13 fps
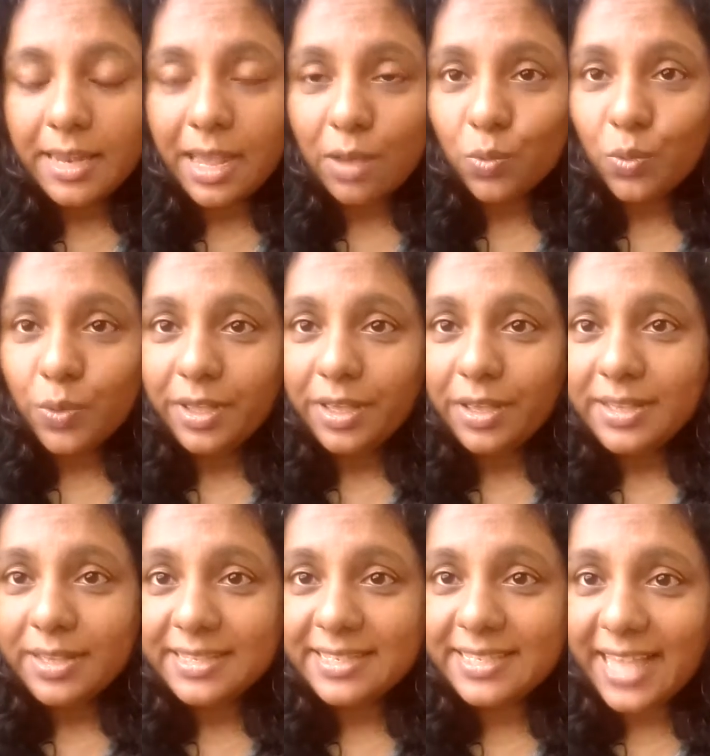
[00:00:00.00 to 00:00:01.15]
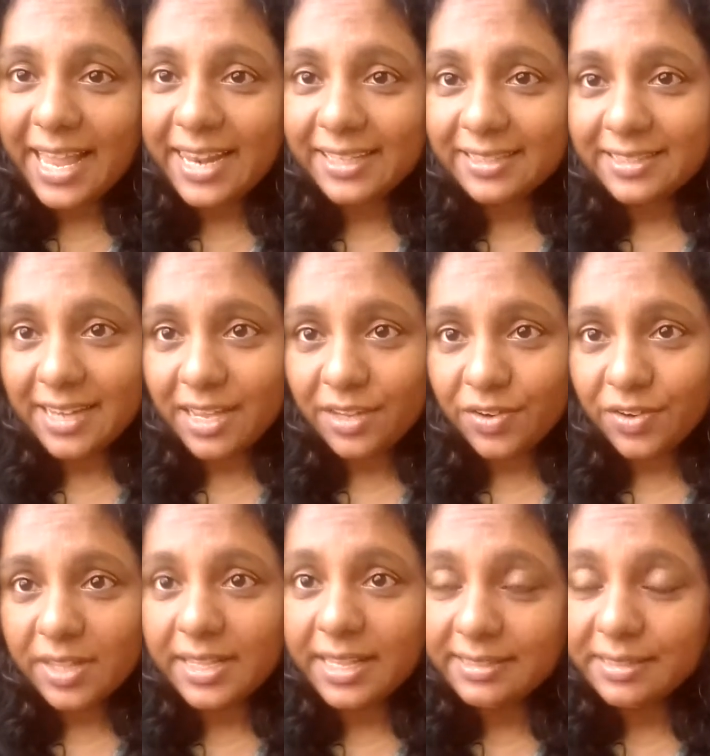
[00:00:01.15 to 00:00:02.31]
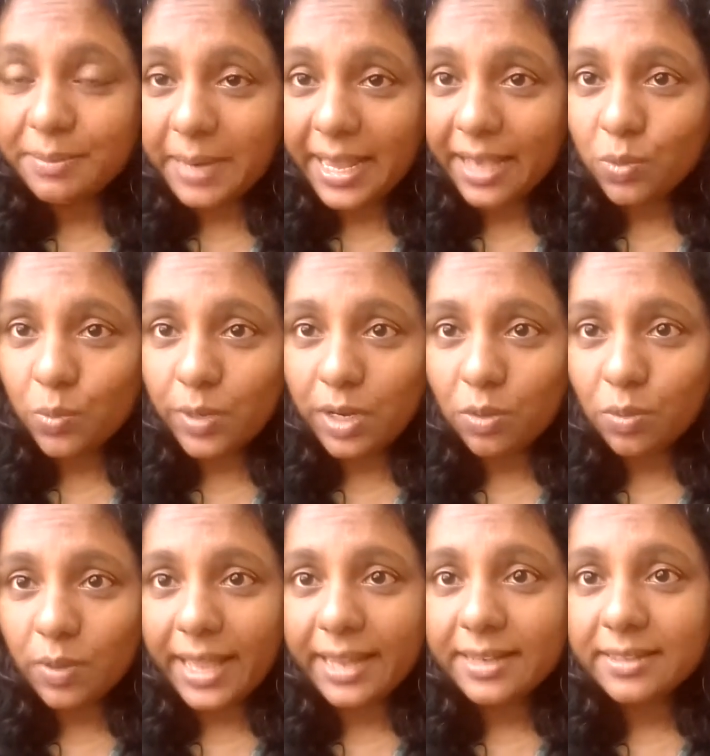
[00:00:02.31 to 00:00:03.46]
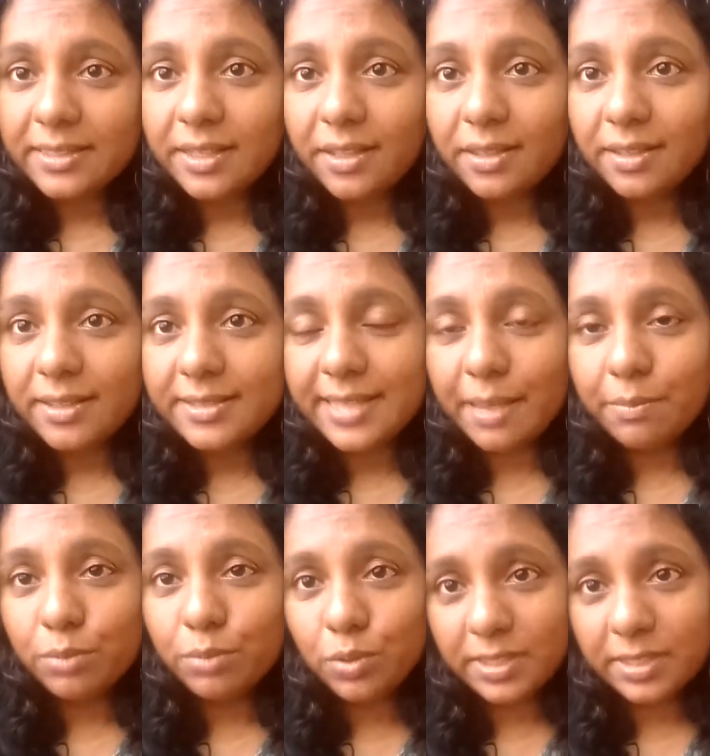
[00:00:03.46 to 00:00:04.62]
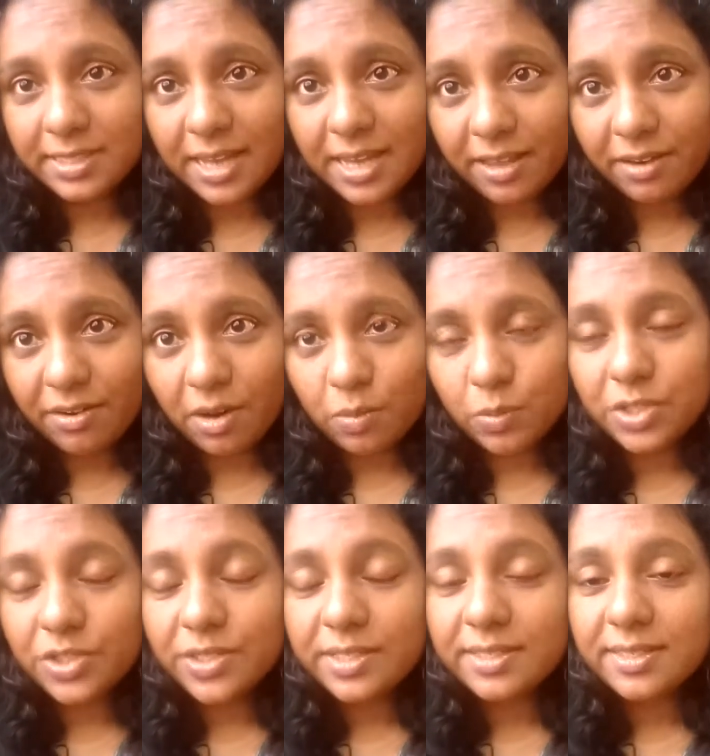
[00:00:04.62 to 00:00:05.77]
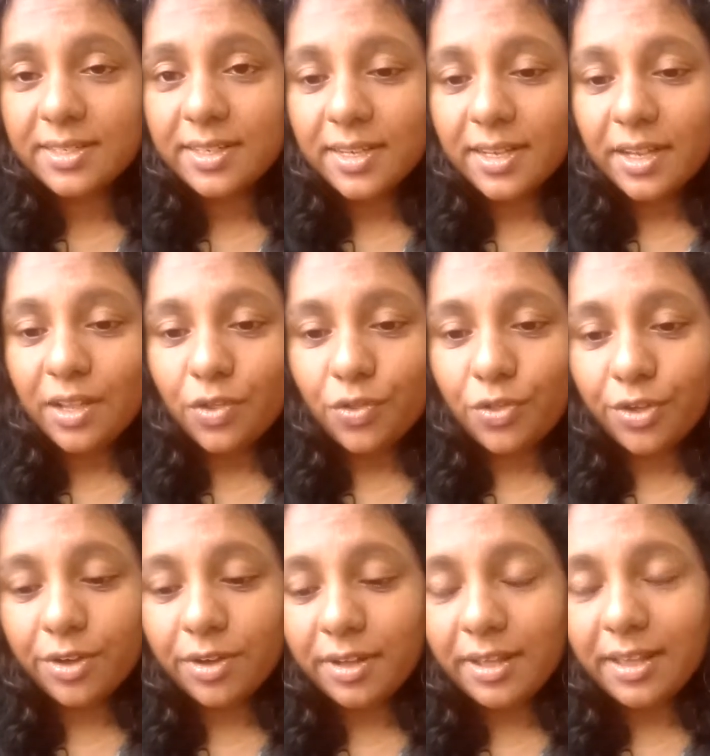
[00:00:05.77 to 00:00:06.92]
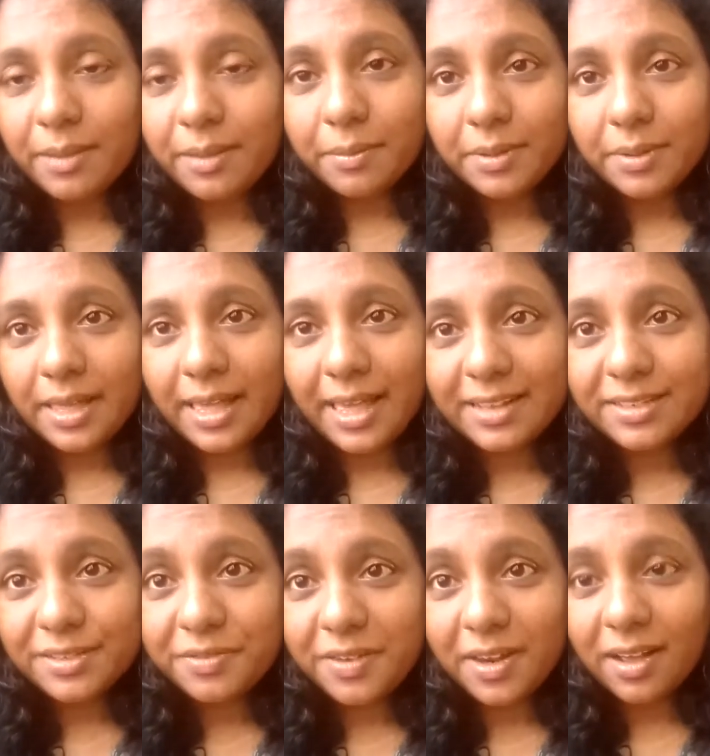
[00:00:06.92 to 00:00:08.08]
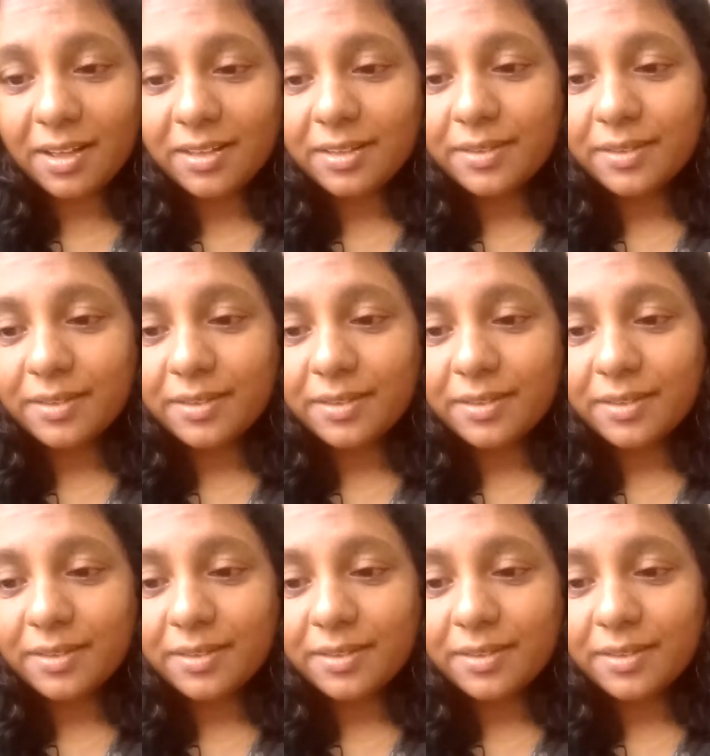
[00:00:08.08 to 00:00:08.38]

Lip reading: Now, Salix nigra, that's the black willow, and Sambucus nigra, which is the elderflower,